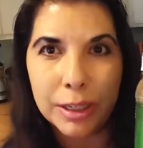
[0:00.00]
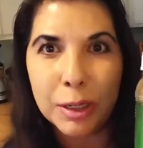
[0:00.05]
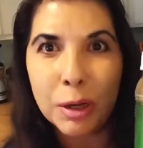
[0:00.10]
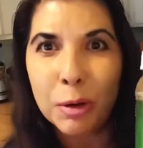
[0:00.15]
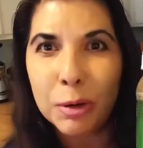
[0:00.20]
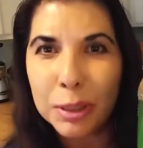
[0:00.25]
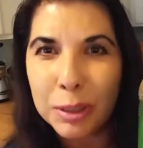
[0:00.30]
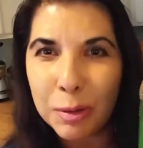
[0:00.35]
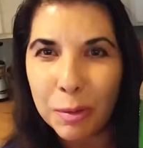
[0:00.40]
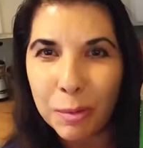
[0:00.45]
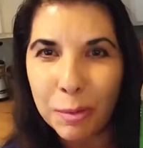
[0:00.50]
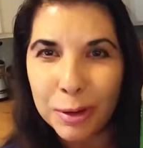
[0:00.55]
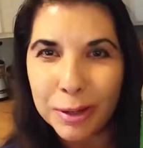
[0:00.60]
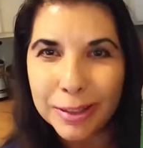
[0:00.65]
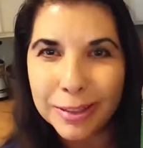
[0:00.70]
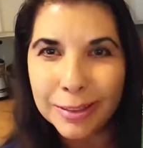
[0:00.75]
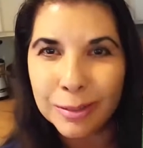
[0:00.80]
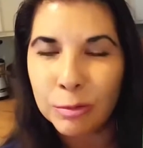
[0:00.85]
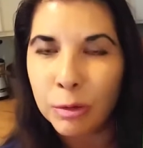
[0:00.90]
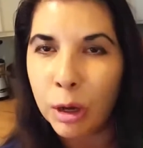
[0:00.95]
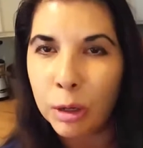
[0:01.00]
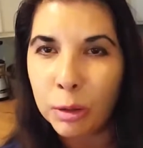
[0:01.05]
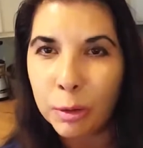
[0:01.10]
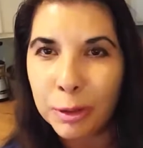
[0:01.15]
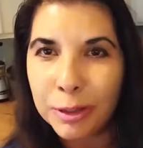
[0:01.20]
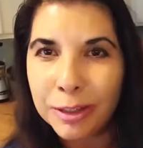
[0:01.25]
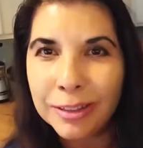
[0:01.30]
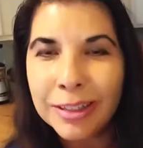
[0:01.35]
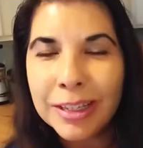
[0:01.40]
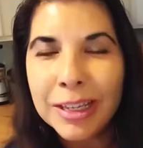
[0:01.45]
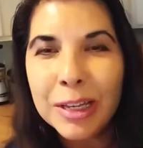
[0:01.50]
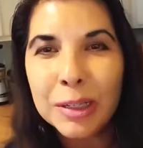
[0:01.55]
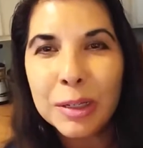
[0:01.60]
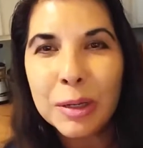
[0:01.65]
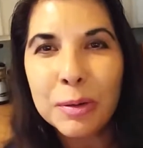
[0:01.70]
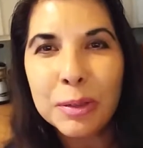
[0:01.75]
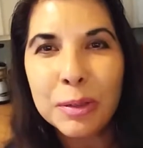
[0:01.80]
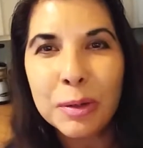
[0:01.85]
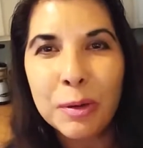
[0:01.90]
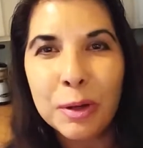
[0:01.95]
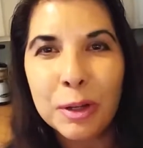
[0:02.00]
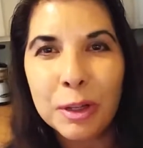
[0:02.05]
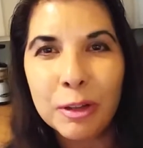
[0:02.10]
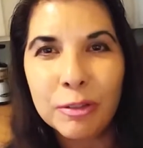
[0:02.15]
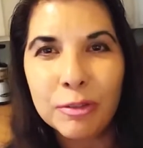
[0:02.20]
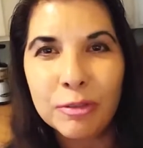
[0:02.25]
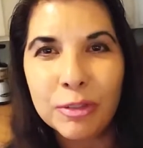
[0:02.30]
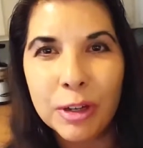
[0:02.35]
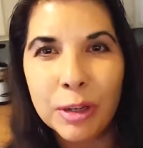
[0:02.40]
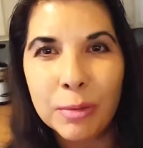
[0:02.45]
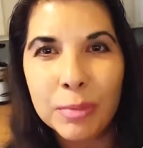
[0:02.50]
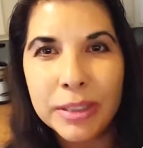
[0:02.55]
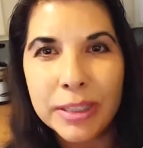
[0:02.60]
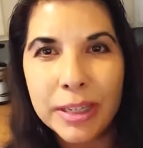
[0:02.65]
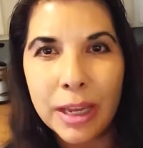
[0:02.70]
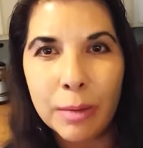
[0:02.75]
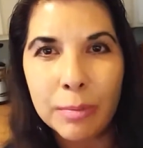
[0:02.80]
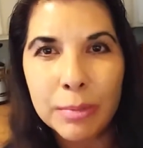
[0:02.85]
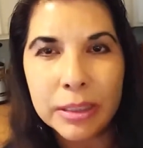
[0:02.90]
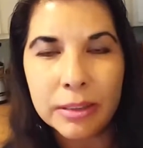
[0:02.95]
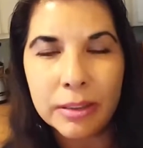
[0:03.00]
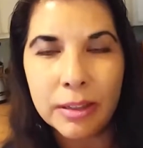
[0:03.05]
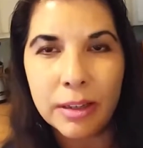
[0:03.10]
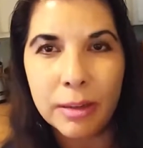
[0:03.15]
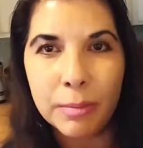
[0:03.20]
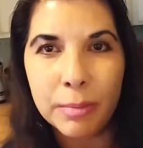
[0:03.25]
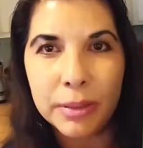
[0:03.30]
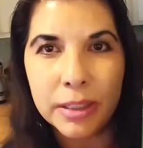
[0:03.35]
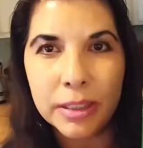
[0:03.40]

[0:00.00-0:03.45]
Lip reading: coconut oil from Sam's Club.